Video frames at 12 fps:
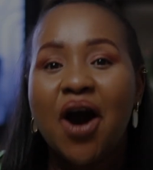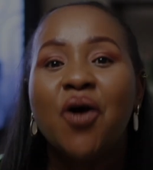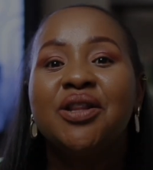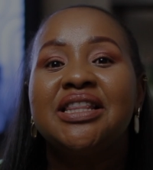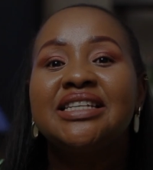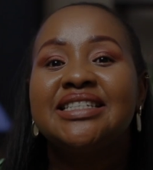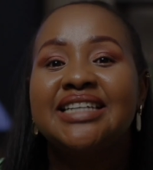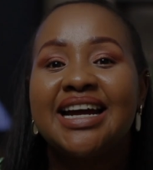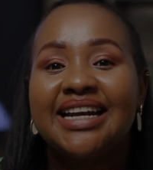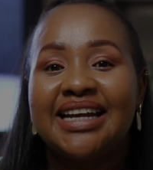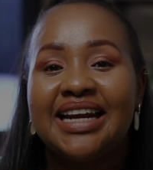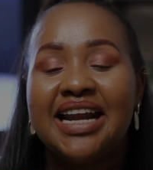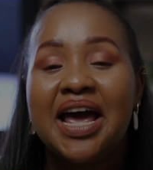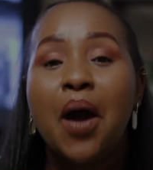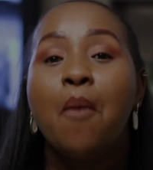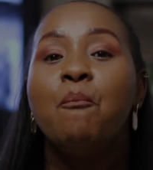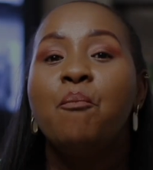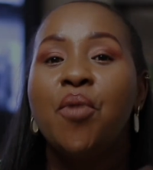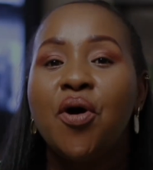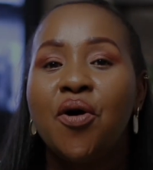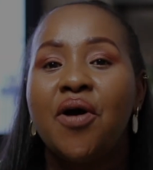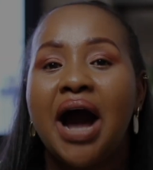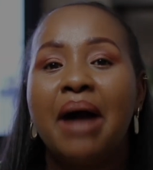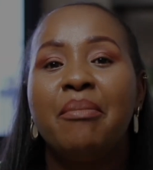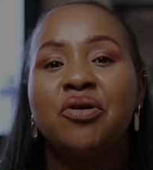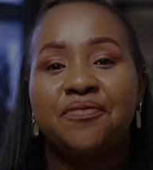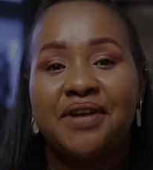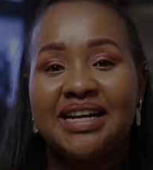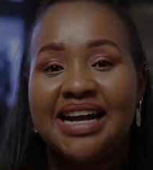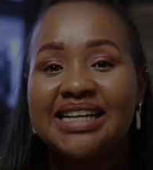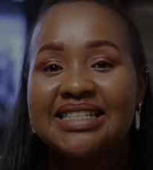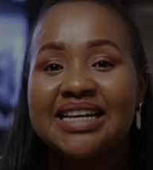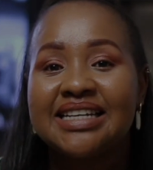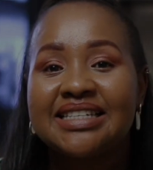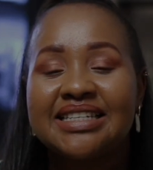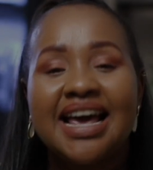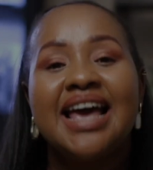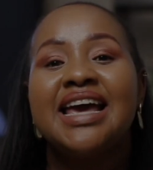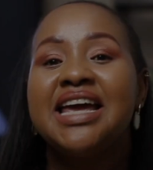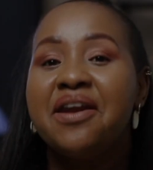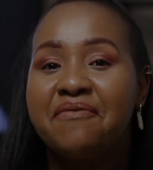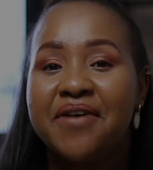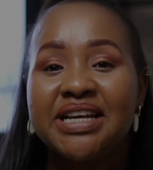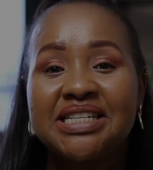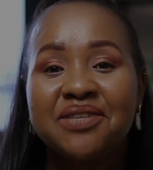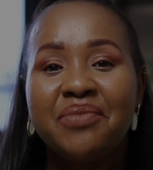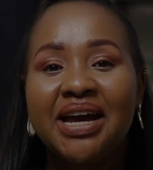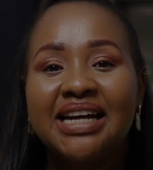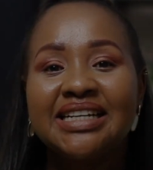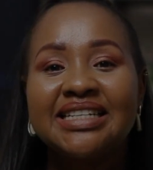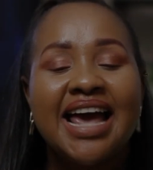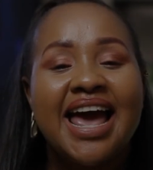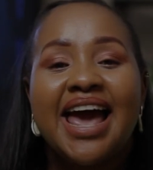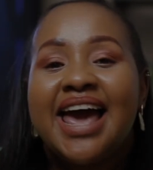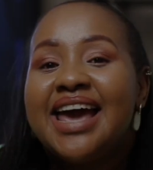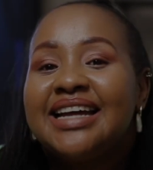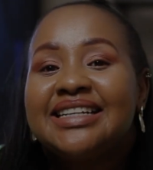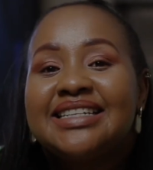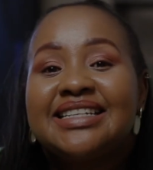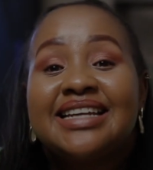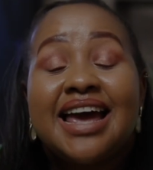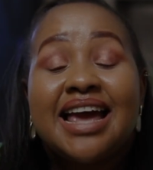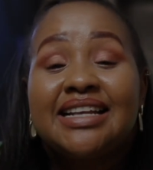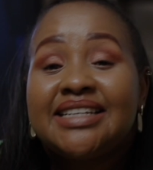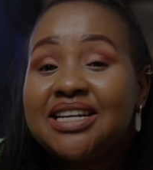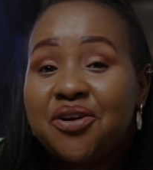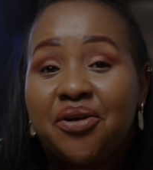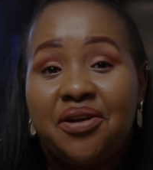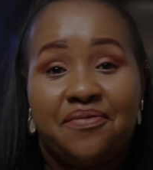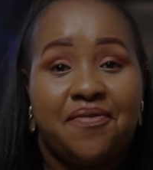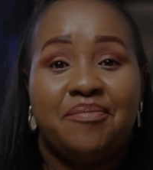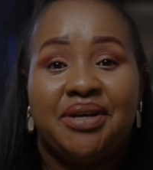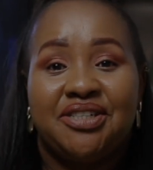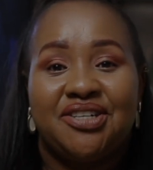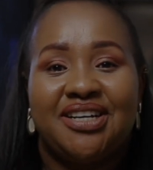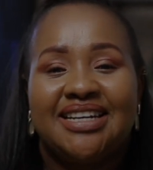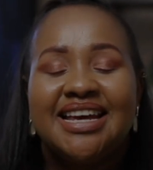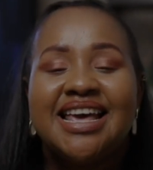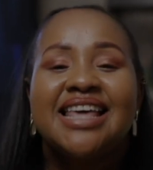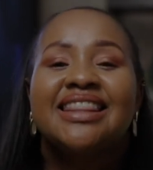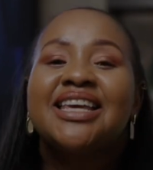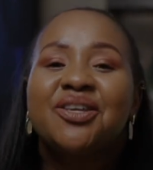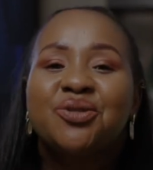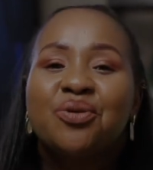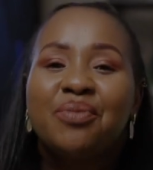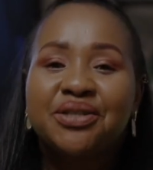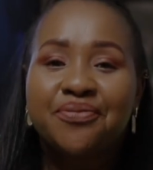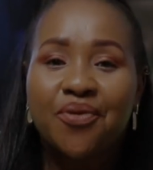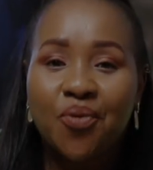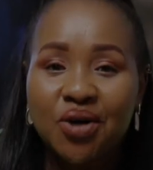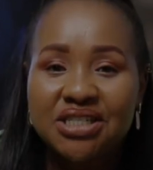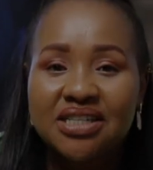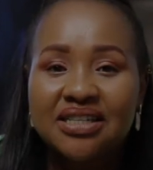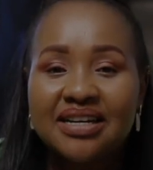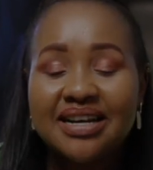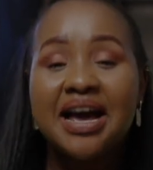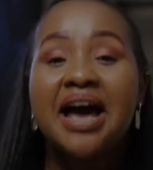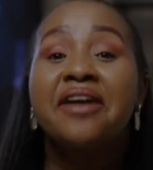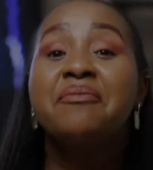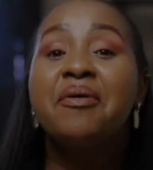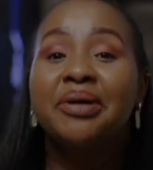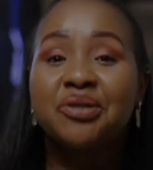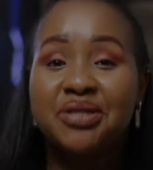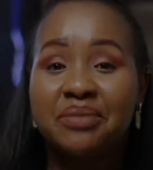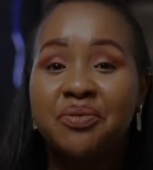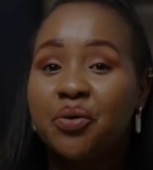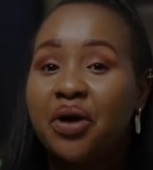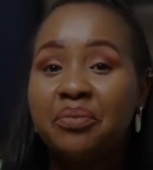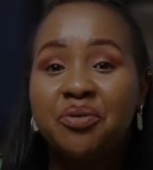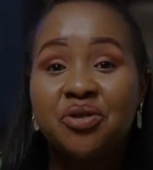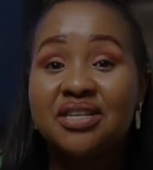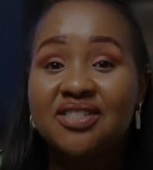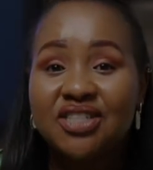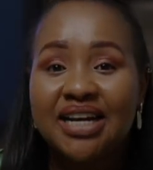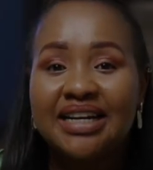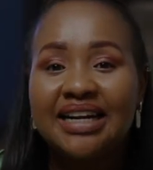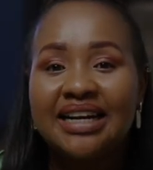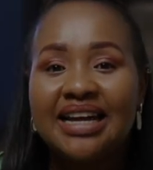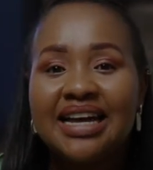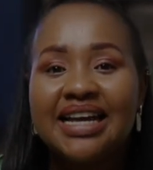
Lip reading: on this channel. More about finances, investments, and general information. Thank you so much for watching. Remember to subscribe to this channel,